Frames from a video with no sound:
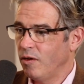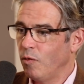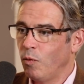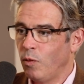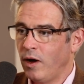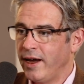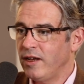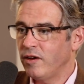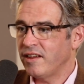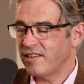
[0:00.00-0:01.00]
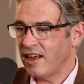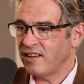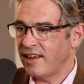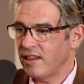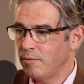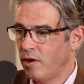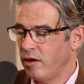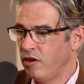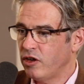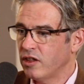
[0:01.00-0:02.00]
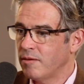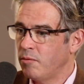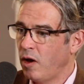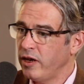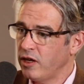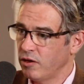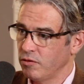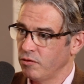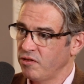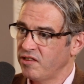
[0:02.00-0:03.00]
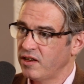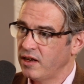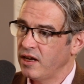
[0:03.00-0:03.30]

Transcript: Why not instead take the mo- look at the molecules